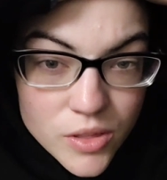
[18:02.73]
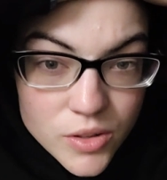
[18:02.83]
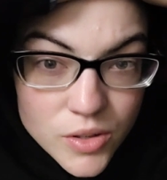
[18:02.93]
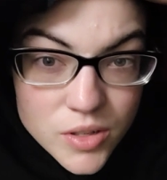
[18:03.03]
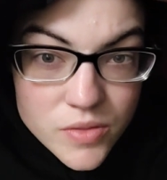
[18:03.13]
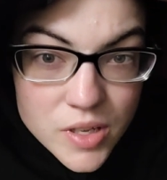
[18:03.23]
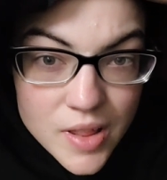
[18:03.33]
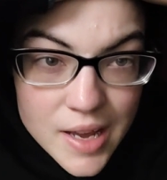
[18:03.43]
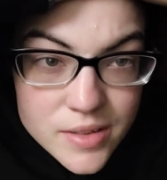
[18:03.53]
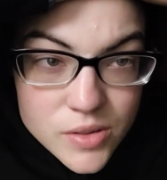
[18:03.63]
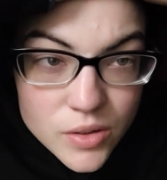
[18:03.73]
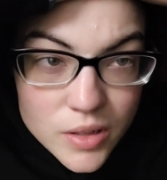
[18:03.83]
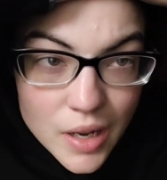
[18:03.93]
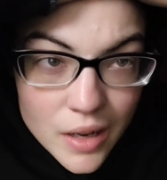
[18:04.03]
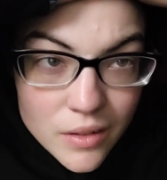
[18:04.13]
third of the class
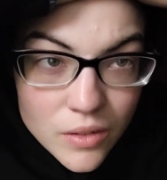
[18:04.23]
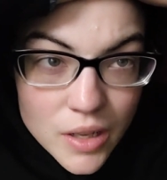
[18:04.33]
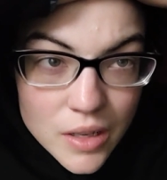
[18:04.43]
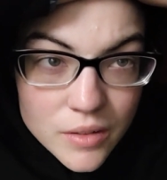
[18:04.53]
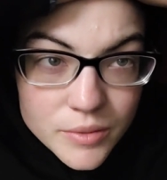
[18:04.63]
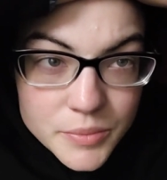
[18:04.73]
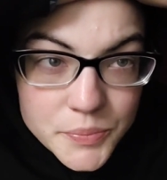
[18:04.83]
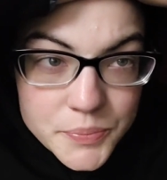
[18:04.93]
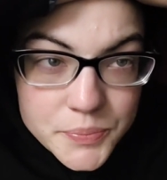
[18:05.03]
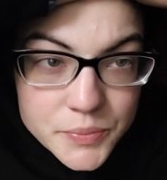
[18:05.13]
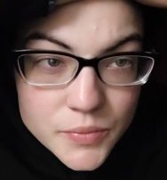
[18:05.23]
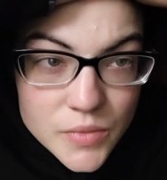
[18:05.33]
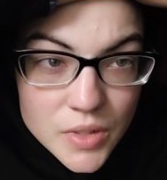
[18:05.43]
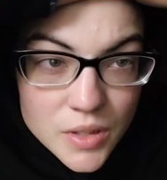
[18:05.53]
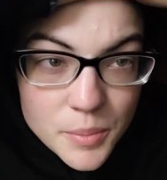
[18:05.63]
couldn't handle it.
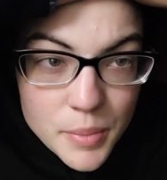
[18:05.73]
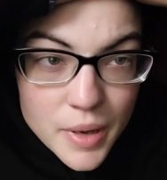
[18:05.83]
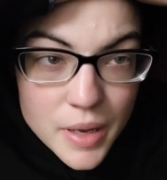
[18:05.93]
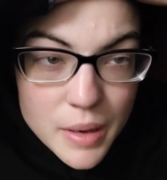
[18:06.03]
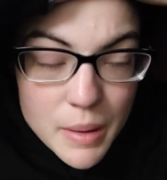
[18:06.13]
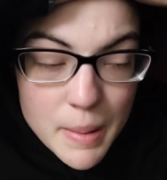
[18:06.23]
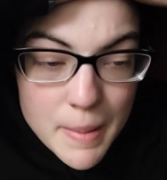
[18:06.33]
But